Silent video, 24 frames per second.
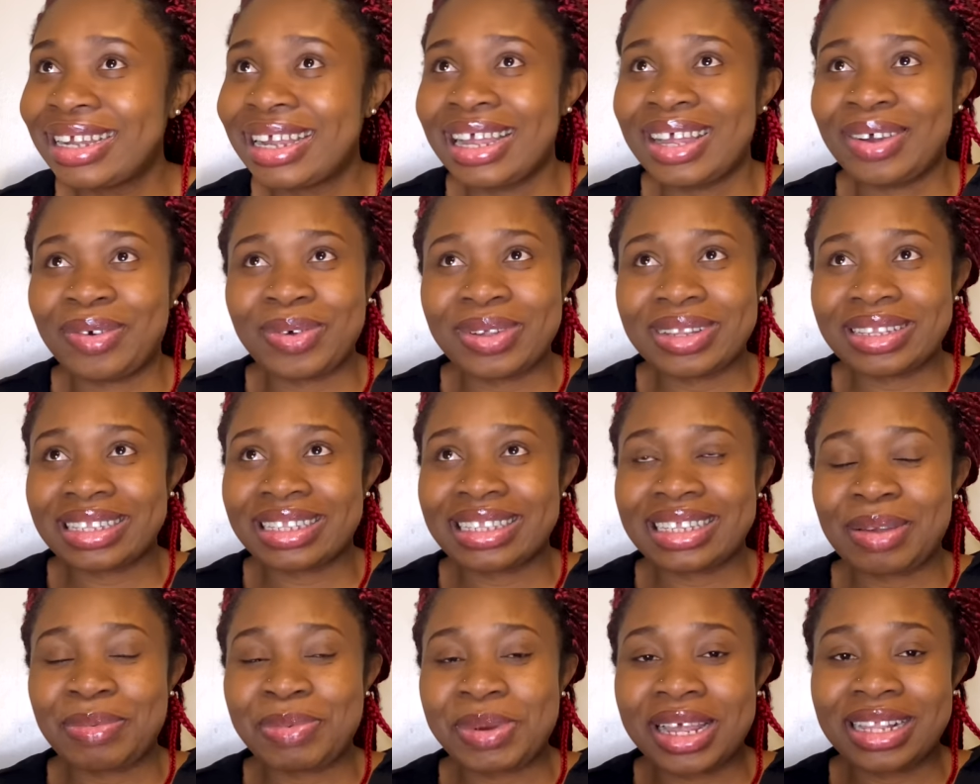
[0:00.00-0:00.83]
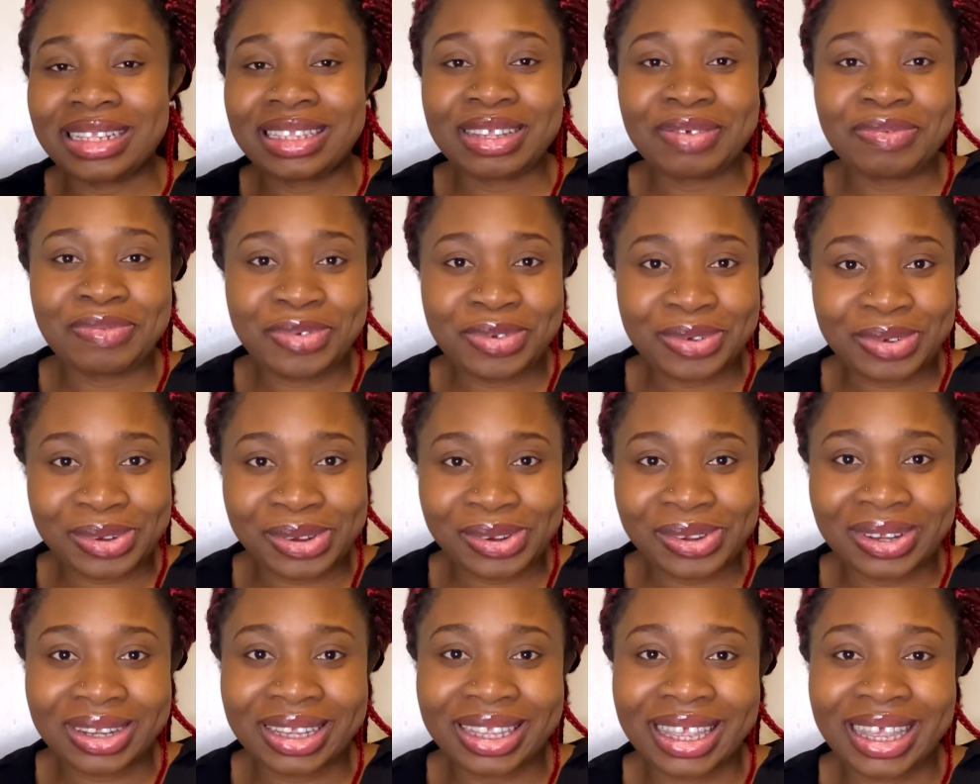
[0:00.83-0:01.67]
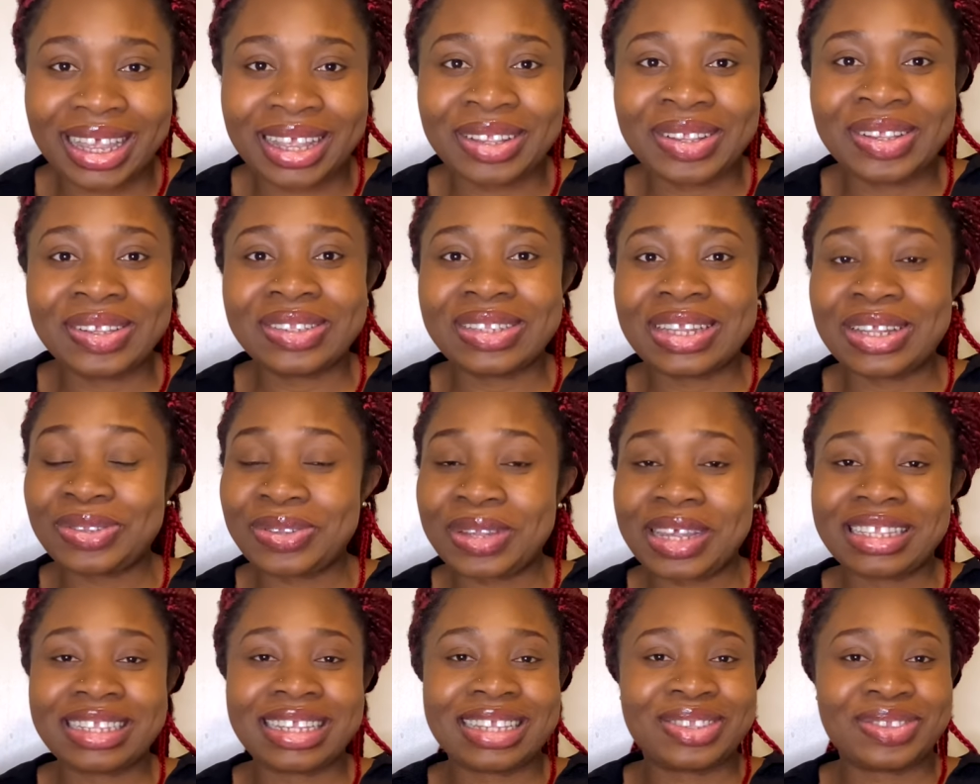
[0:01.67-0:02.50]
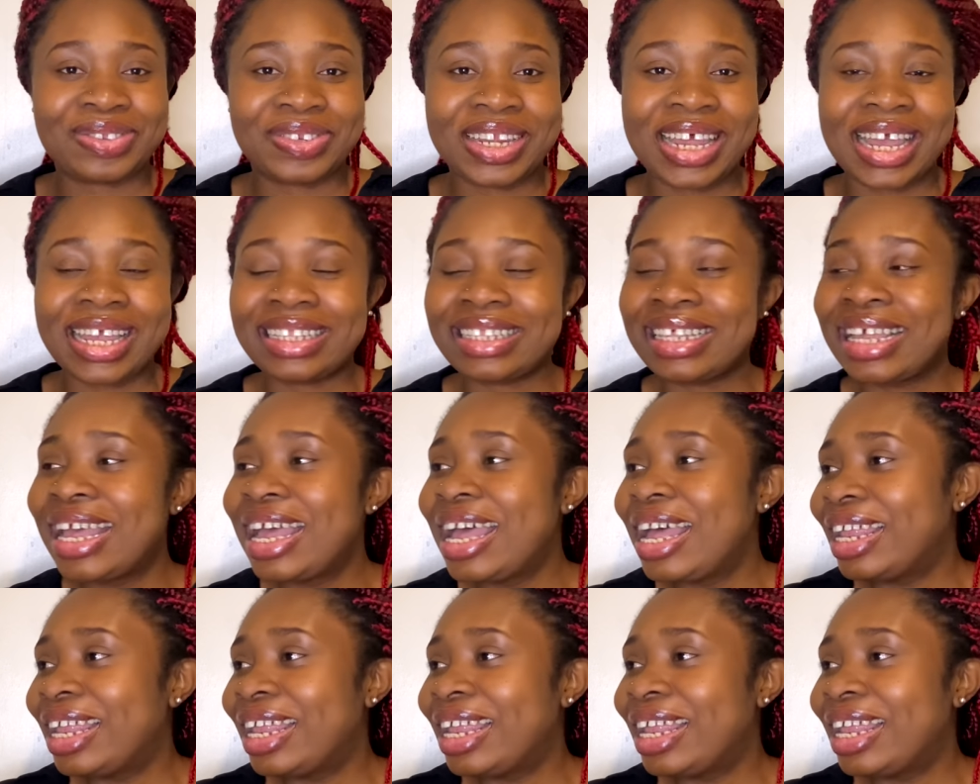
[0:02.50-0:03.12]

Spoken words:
what's the time now, 7 o'clock. Yeah, that's what I said tonight.